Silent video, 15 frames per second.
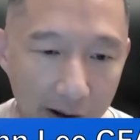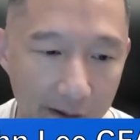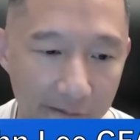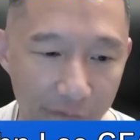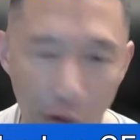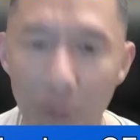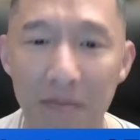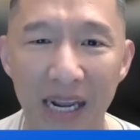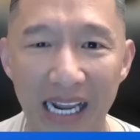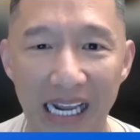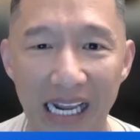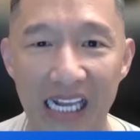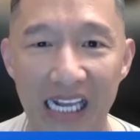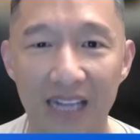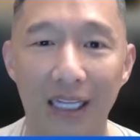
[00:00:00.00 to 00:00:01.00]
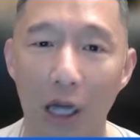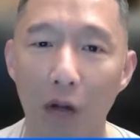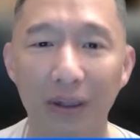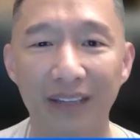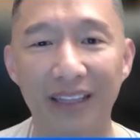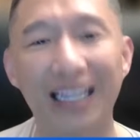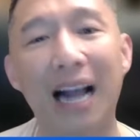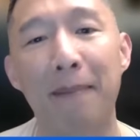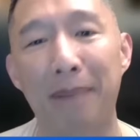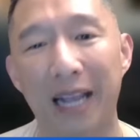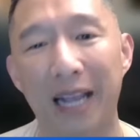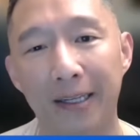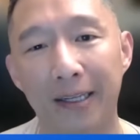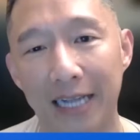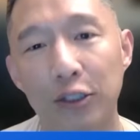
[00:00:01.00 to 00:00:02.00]
For me, the only thing I pay
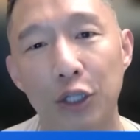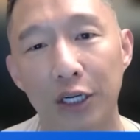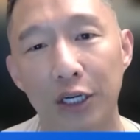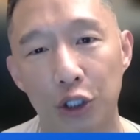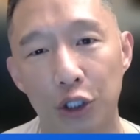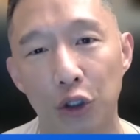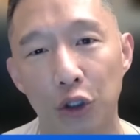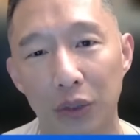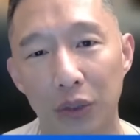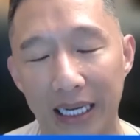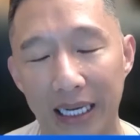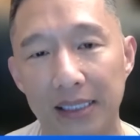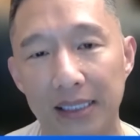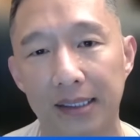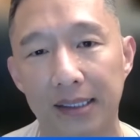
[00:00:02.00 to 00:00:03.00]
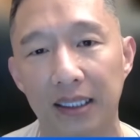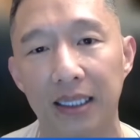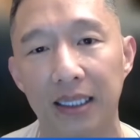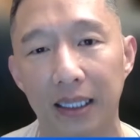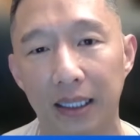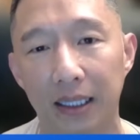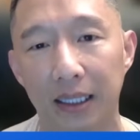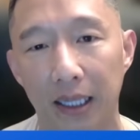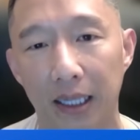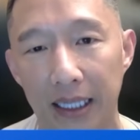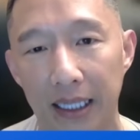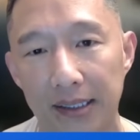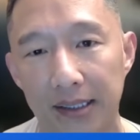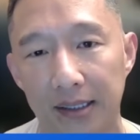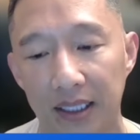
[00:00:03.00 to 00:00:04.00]
attention to is the
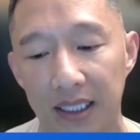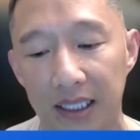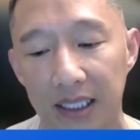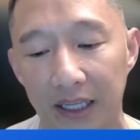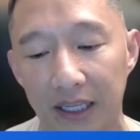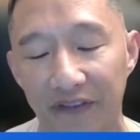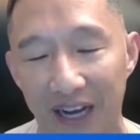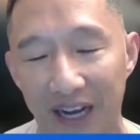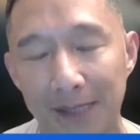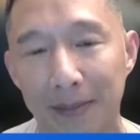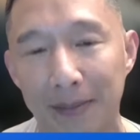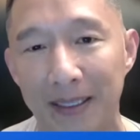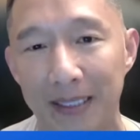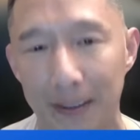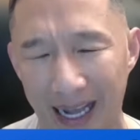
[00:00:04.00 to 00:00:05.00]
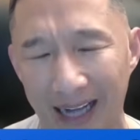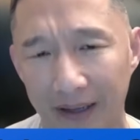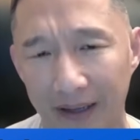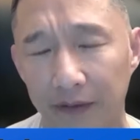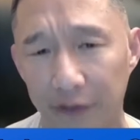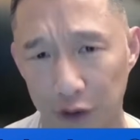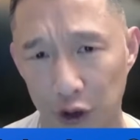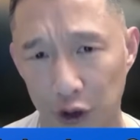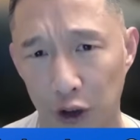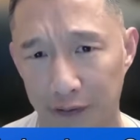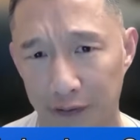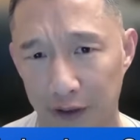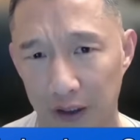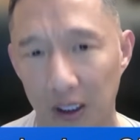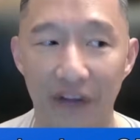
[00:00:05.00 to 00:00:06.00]
investment demand for
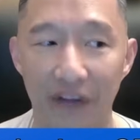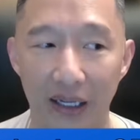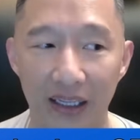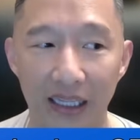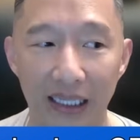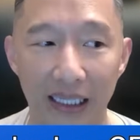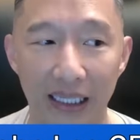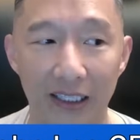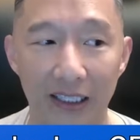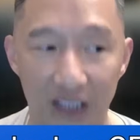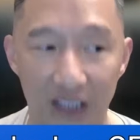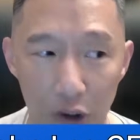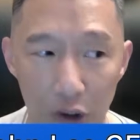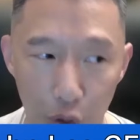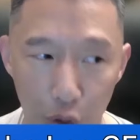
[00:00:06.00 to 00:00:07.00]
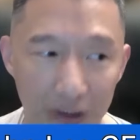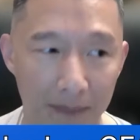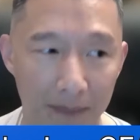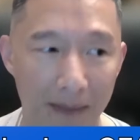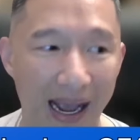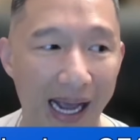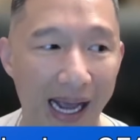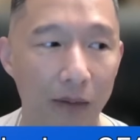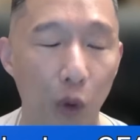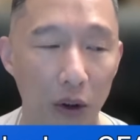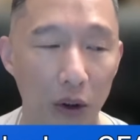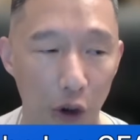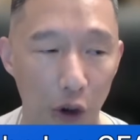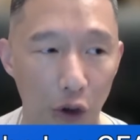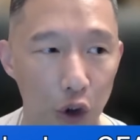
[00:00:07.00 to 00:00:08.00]
silver. The industrial demand will
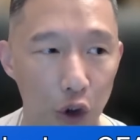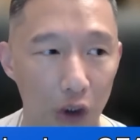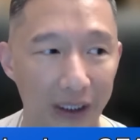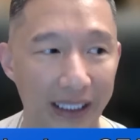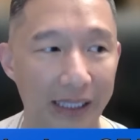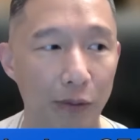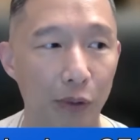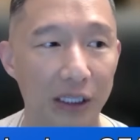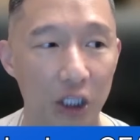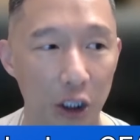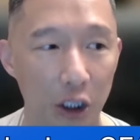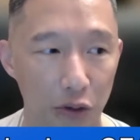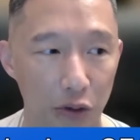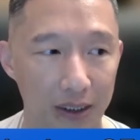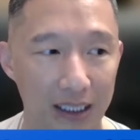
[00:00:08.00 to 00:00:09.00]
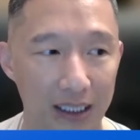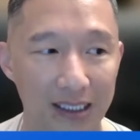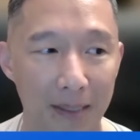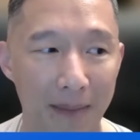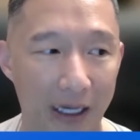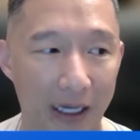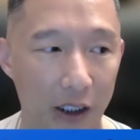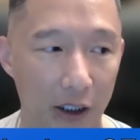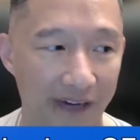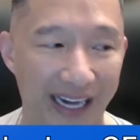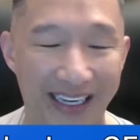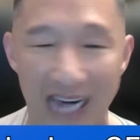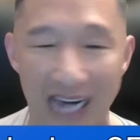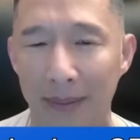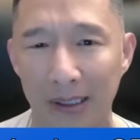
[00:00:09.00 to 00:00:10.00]
usually reduce. It's a matter of
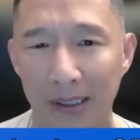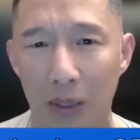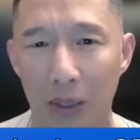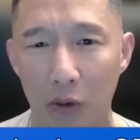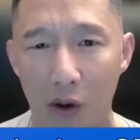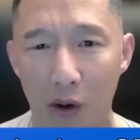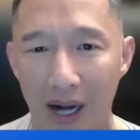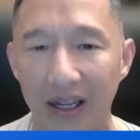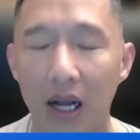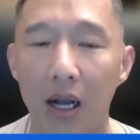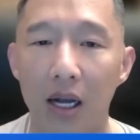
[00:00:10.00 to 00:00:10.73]
economics 101.